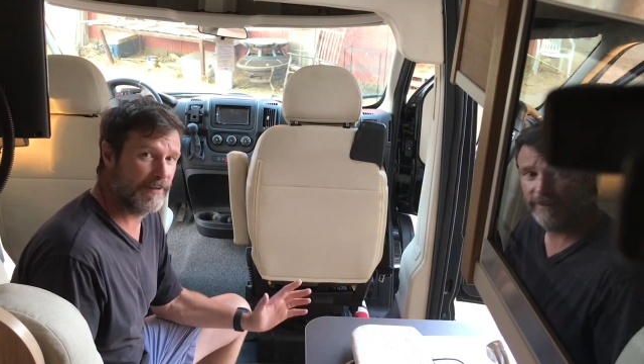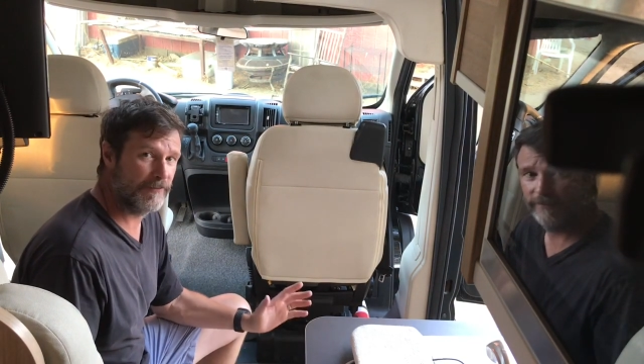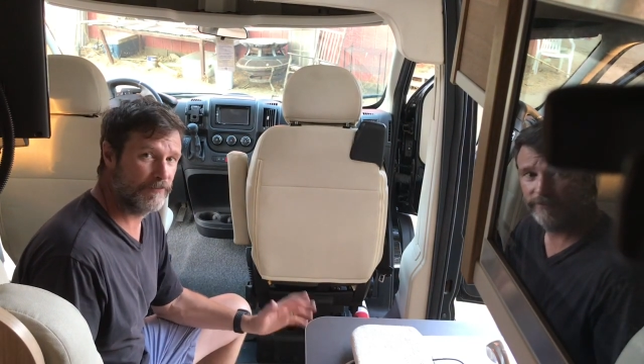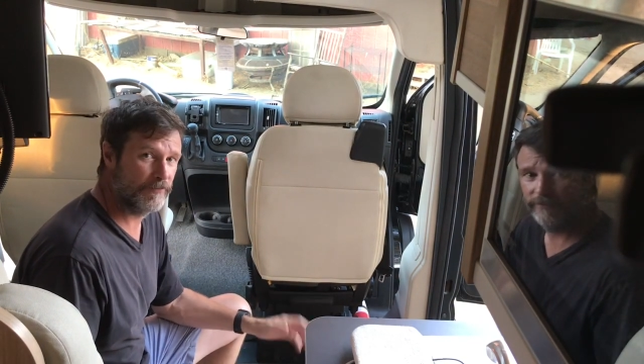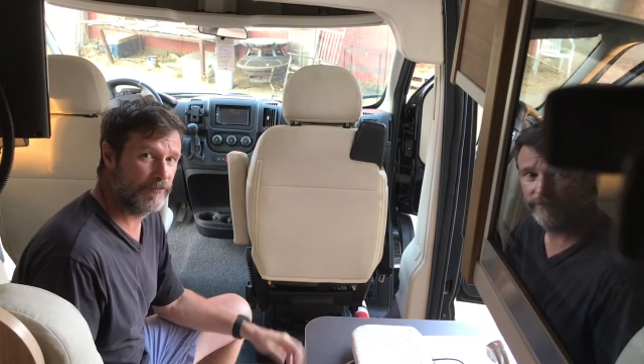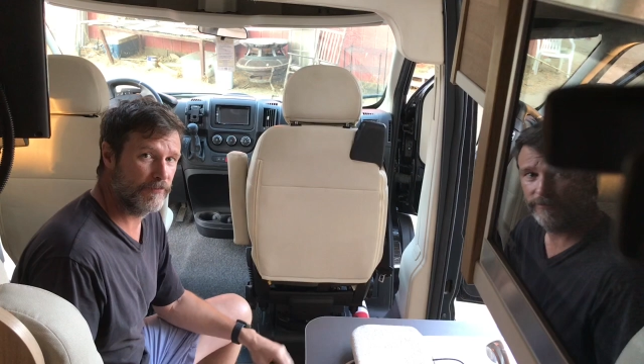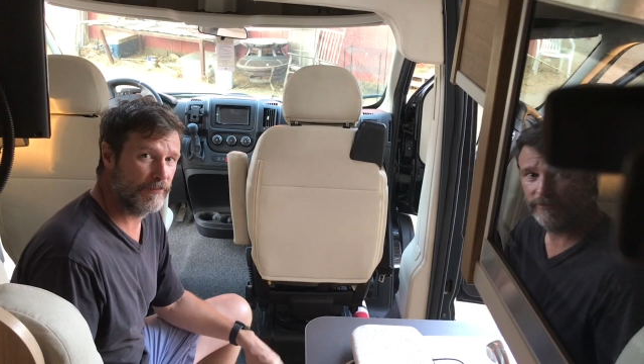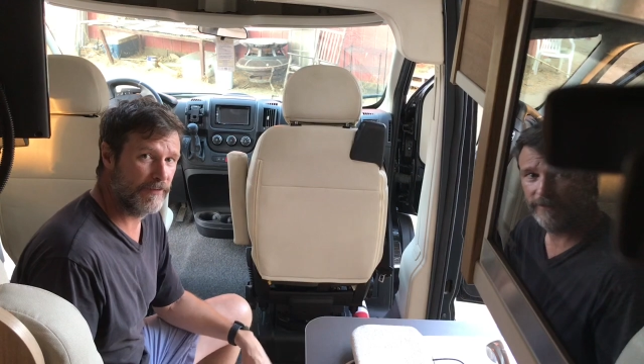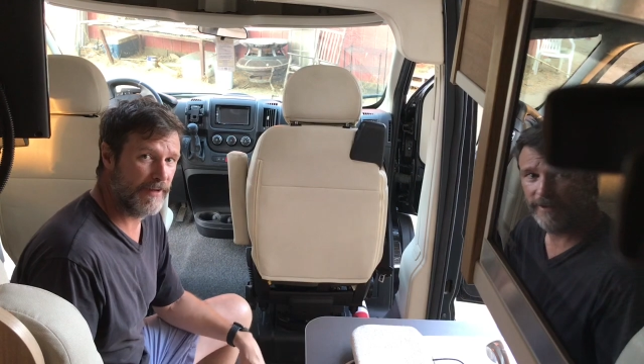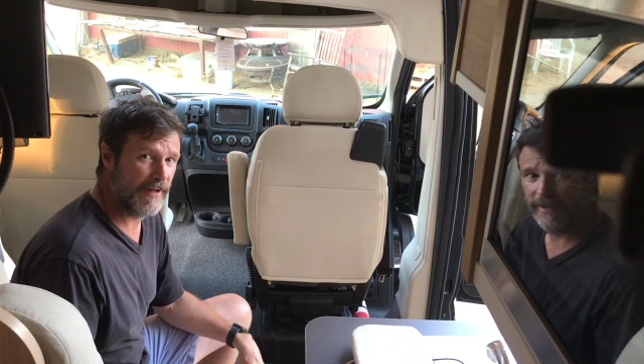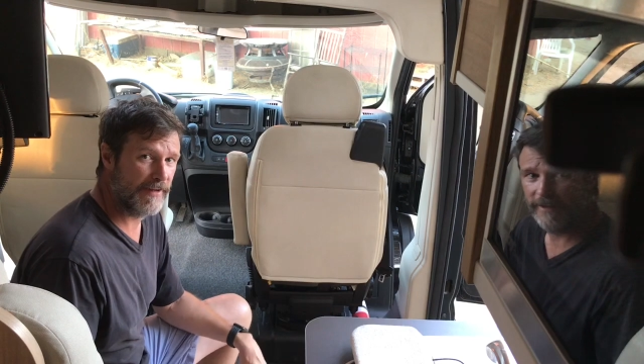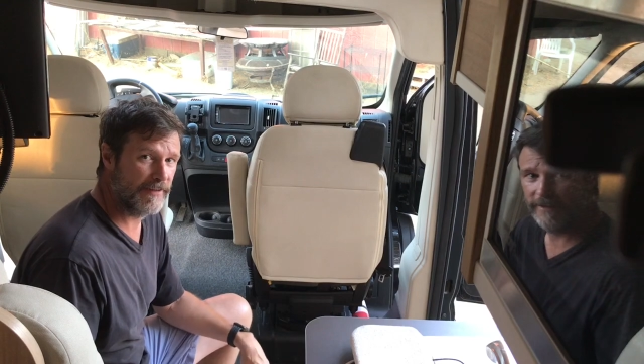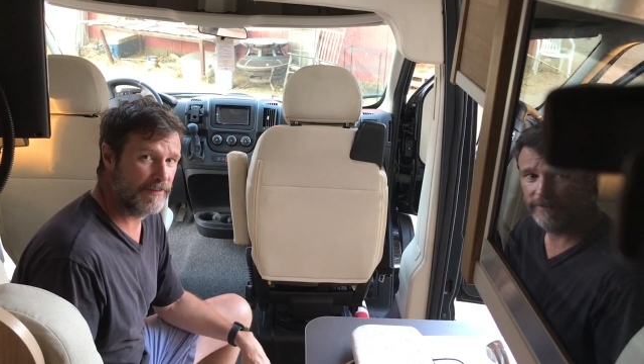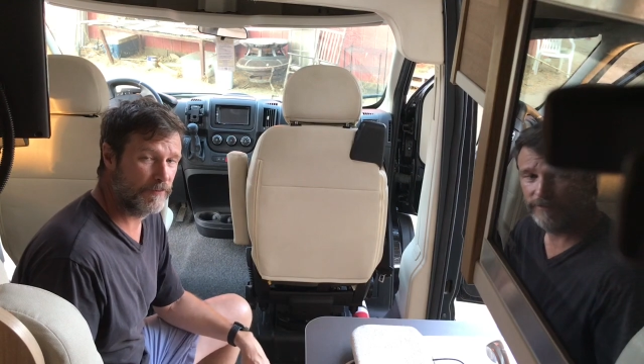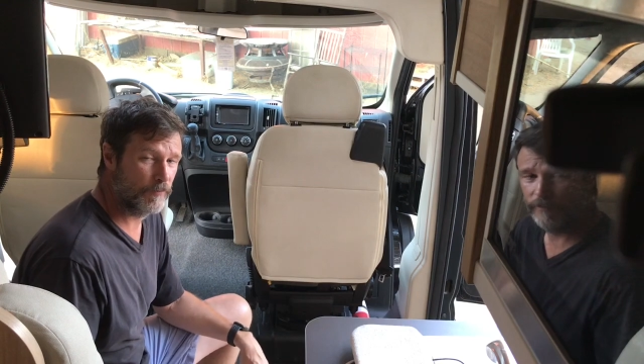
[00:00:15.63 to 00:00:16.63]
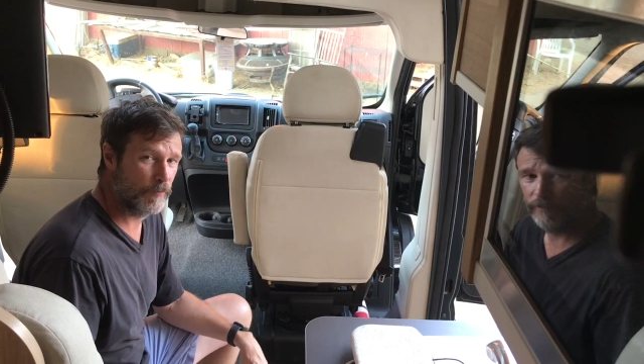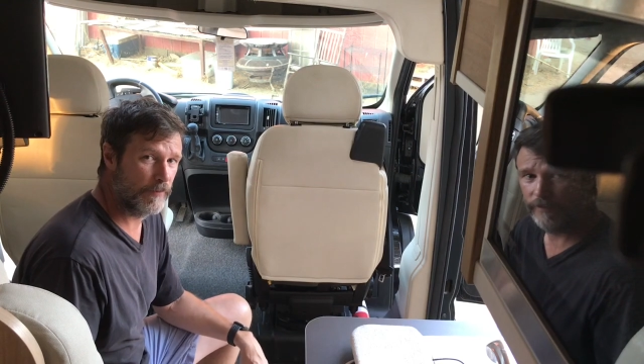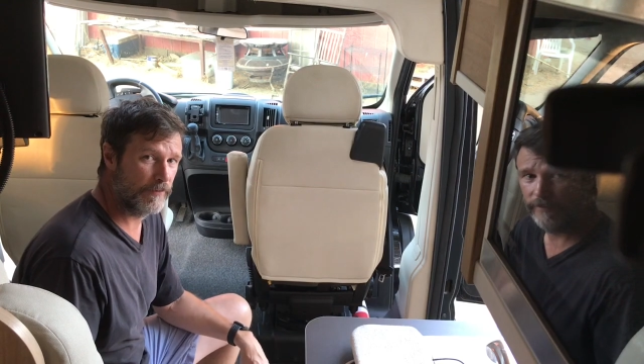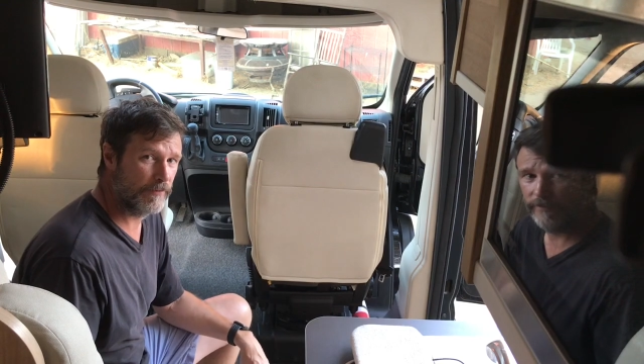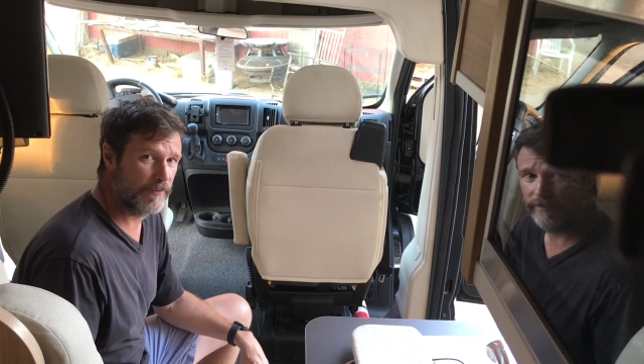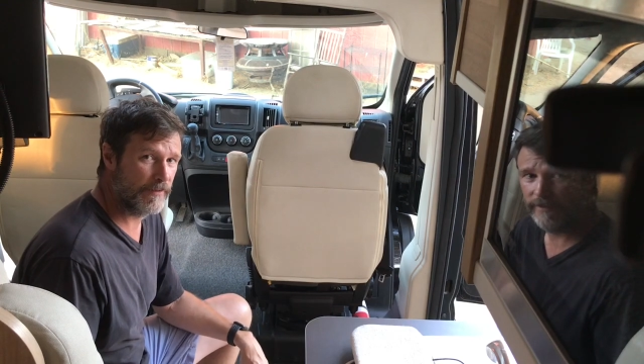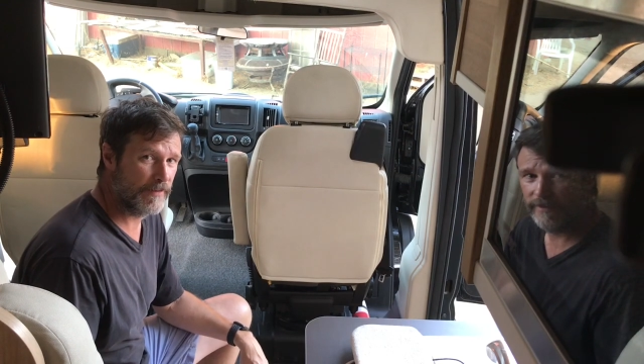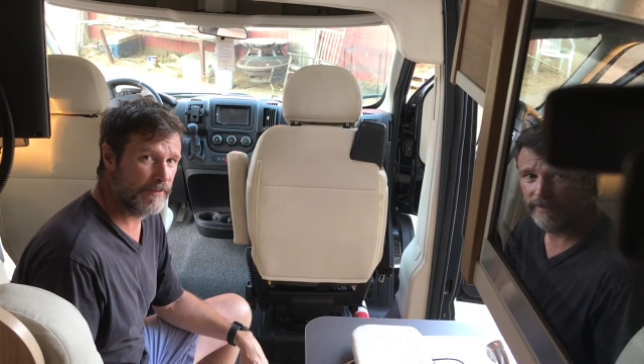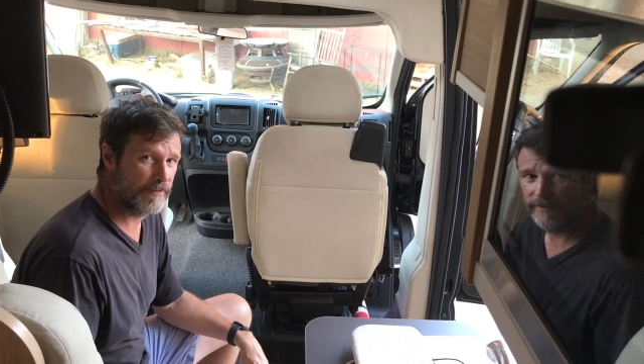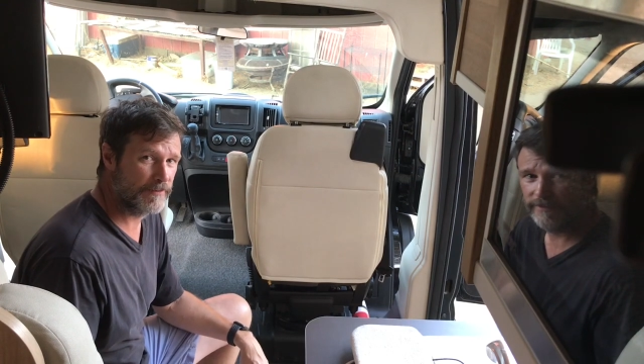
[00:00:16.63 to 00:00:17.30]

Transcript: I've got it with uh,